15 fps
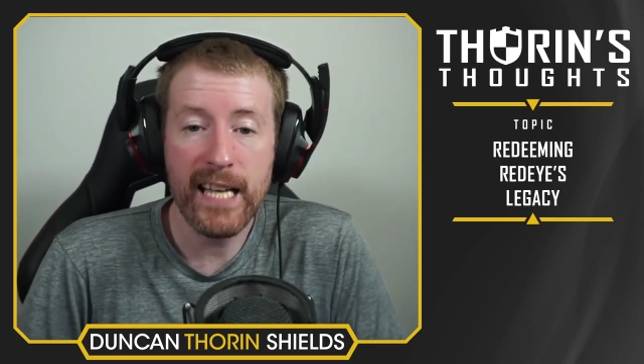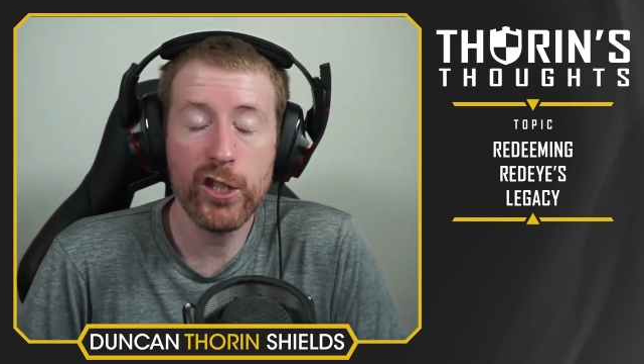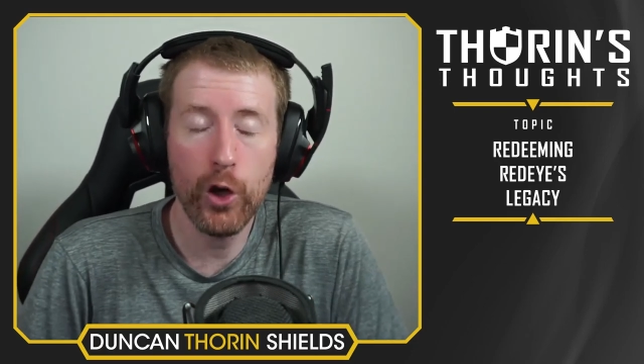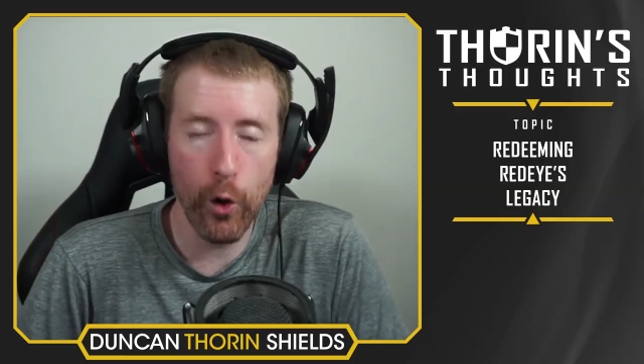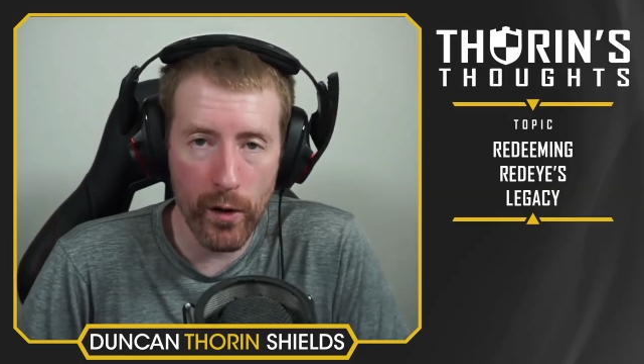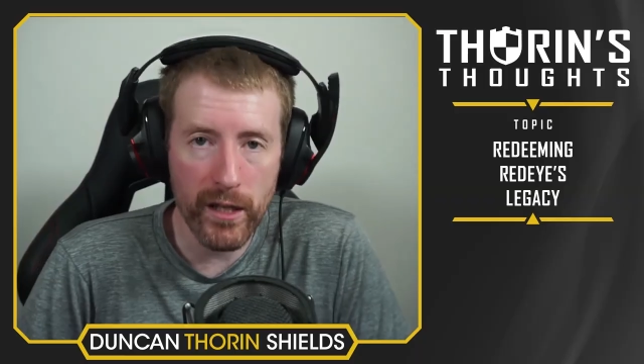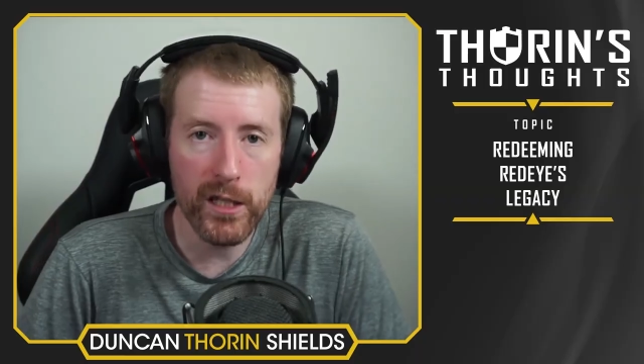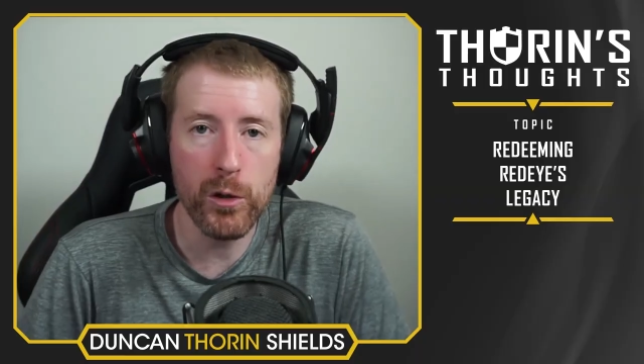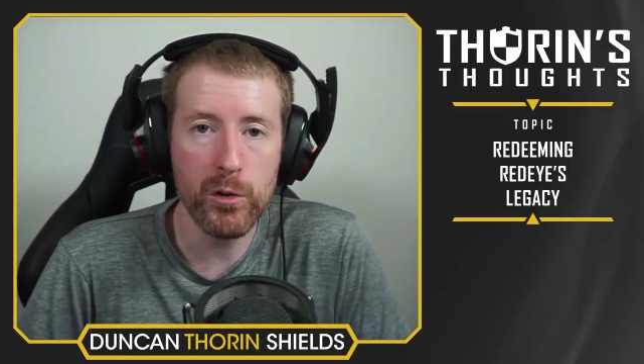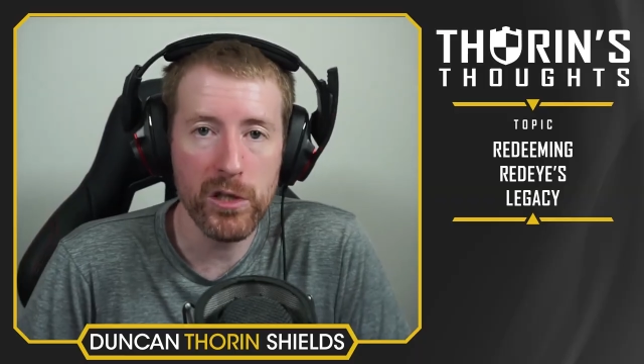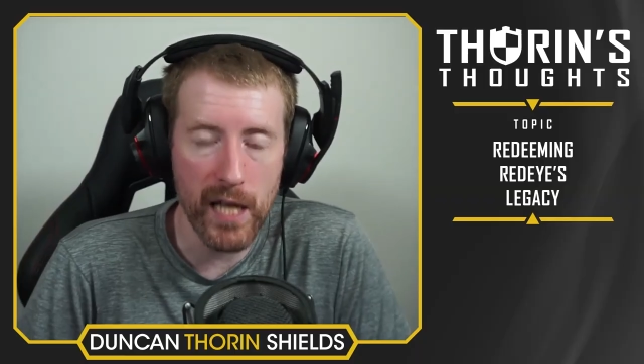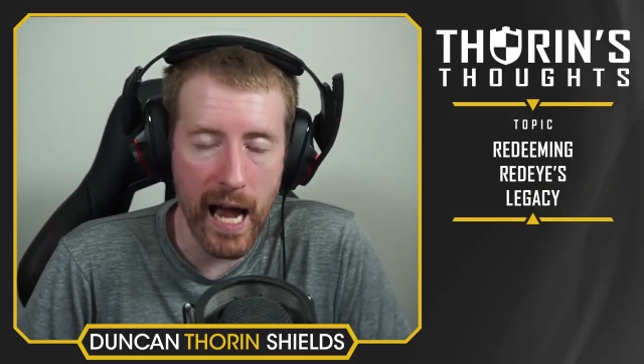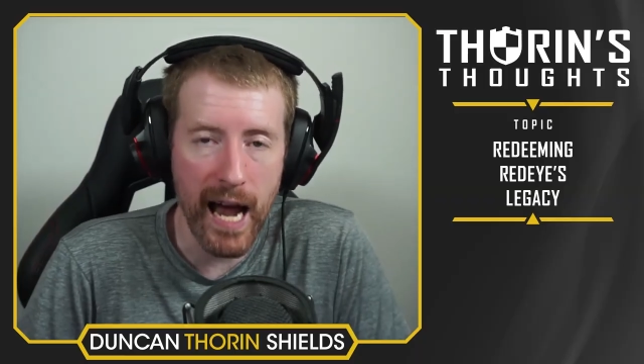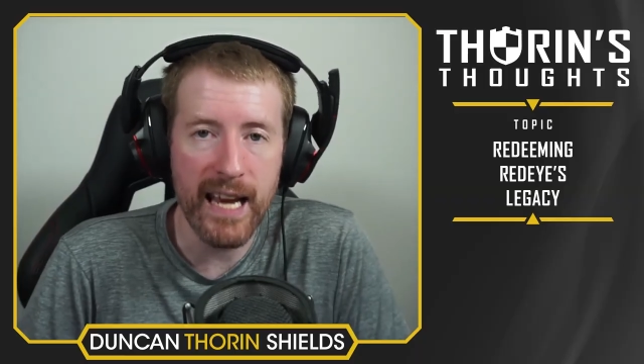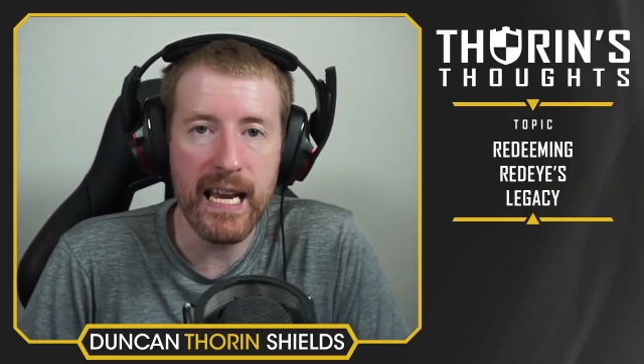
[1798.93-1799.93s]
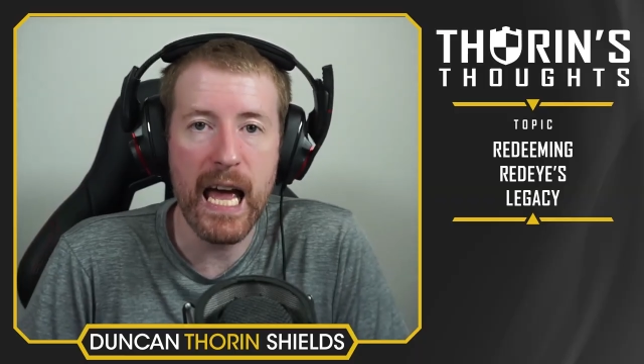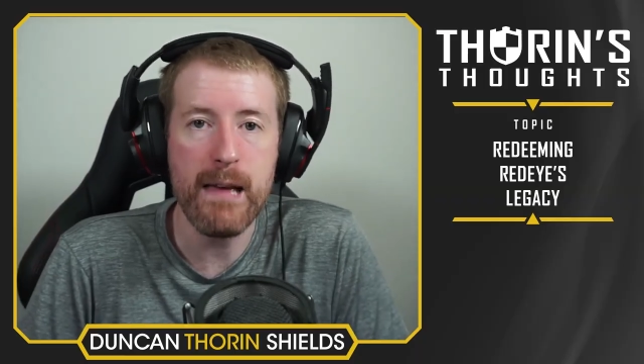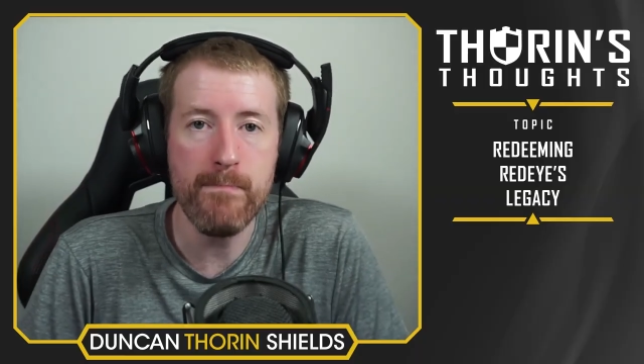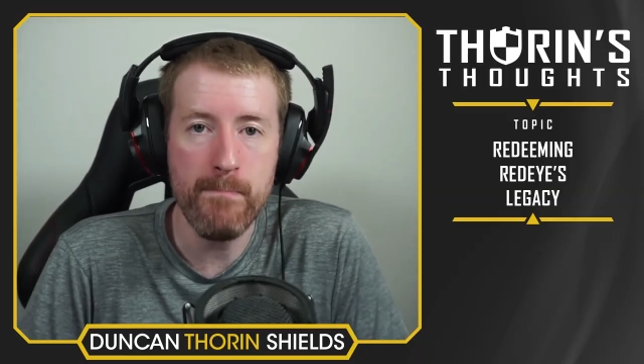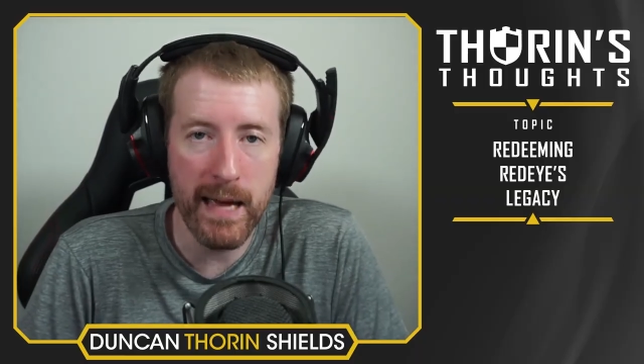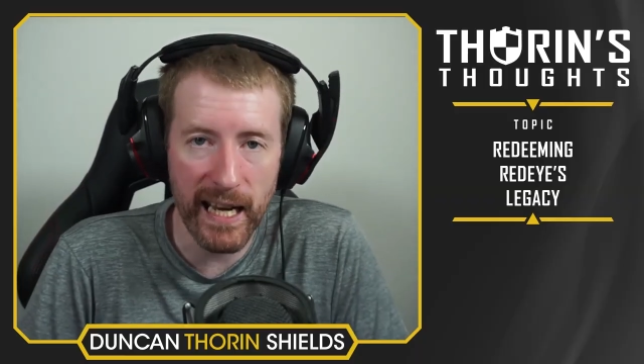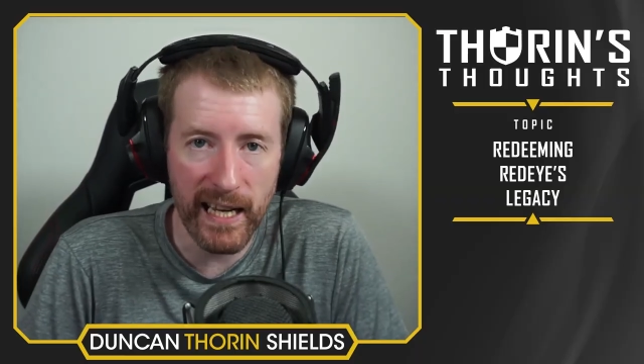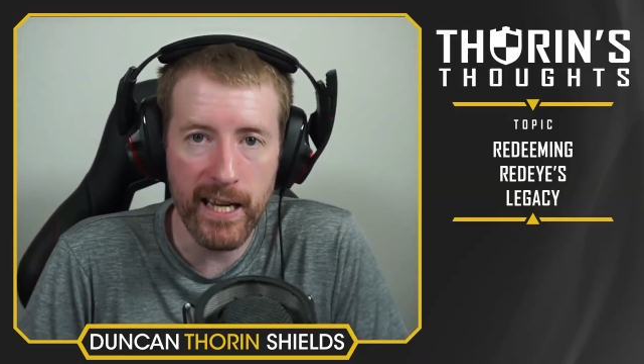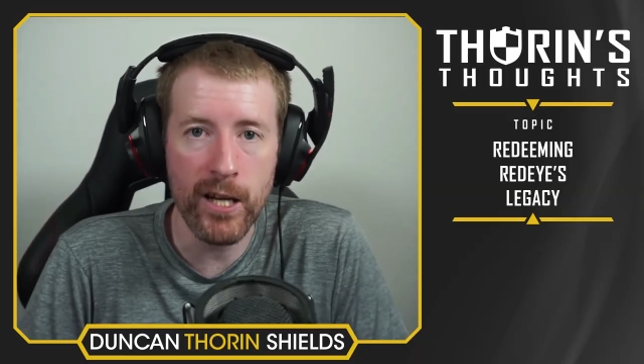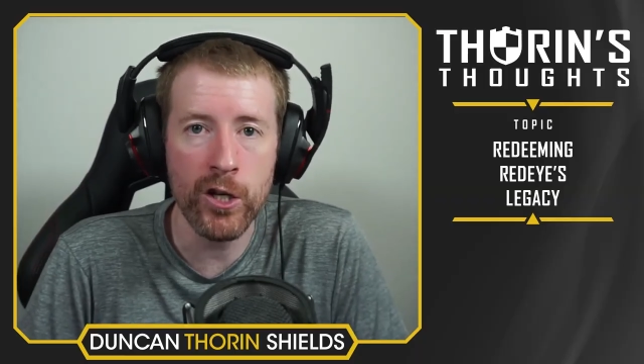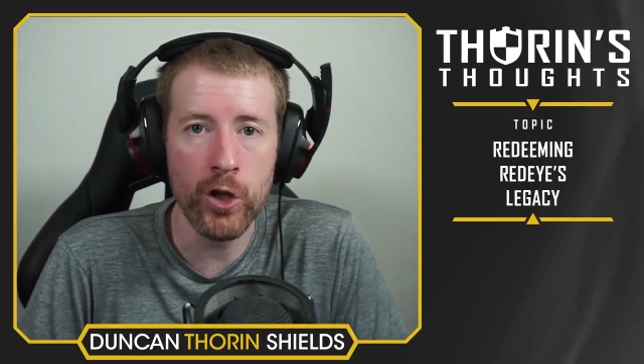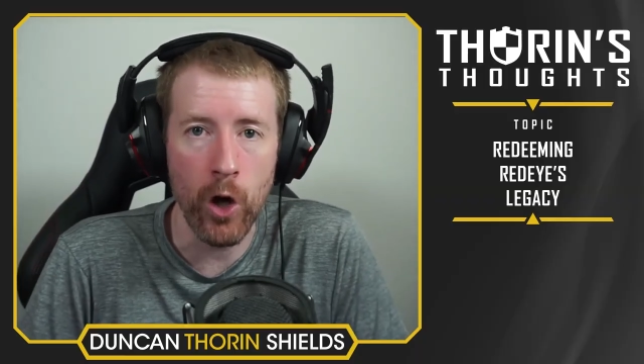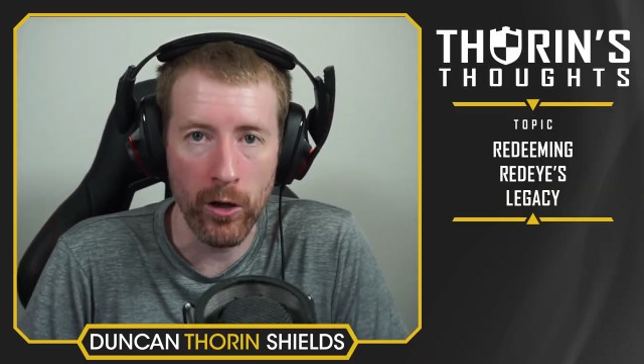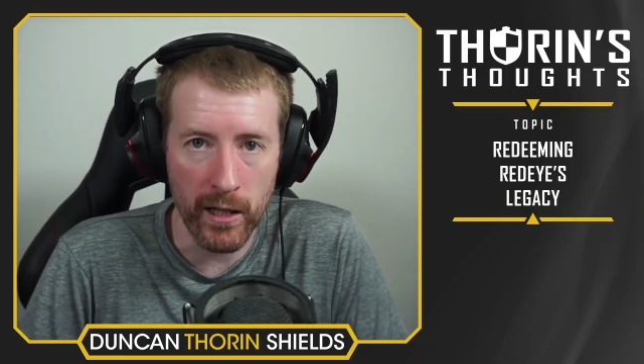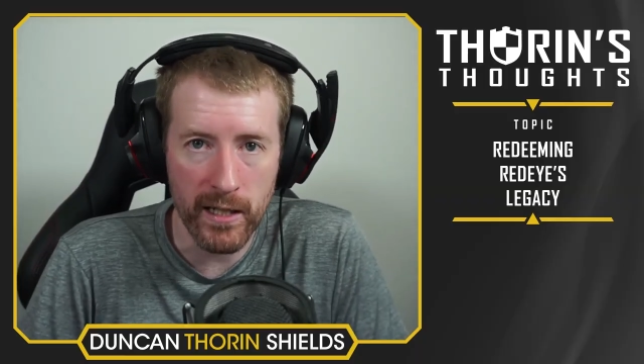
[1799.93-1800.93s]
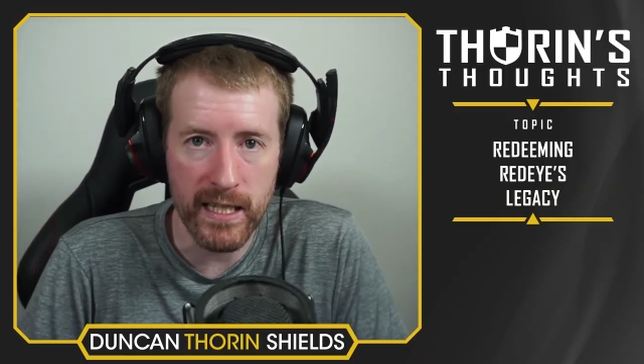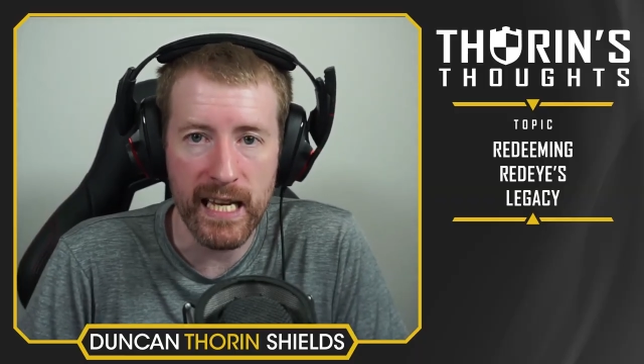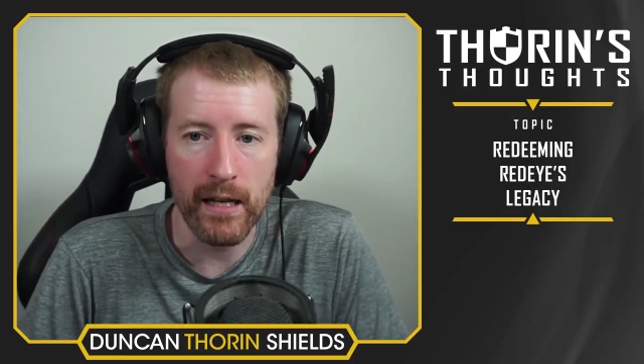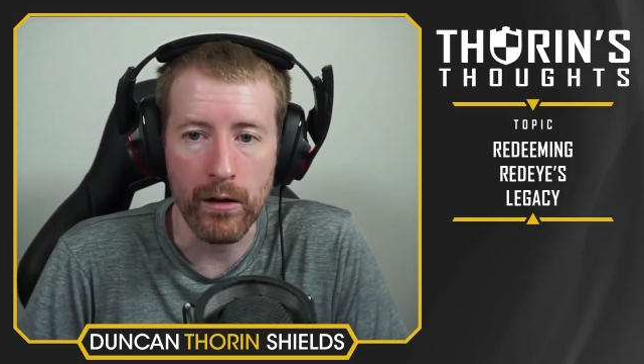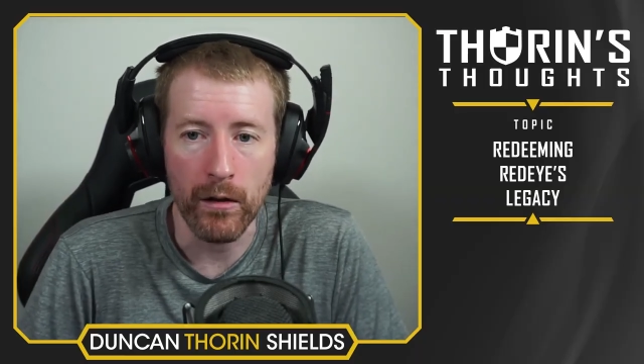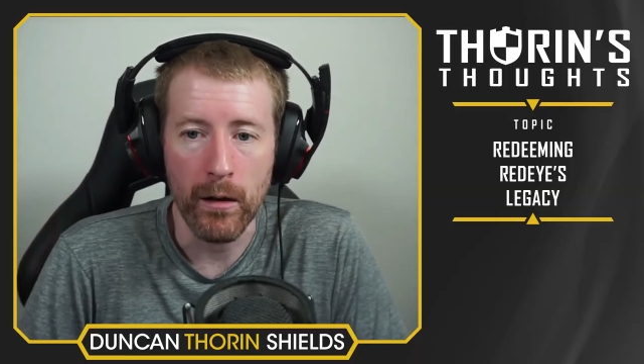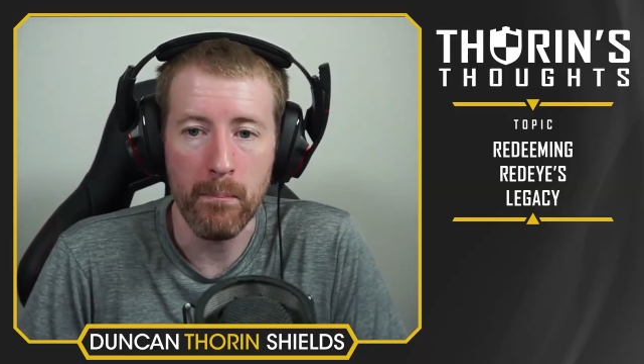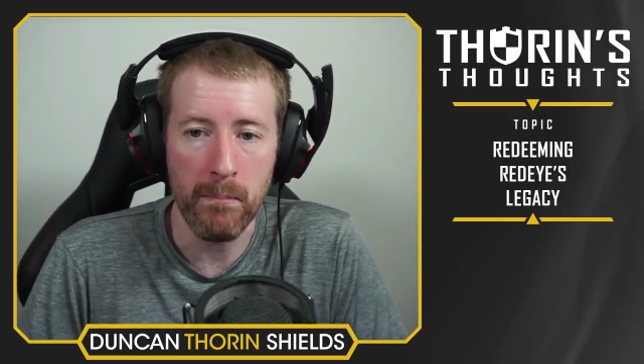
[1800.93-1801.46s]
is going to sign a $1 million deal.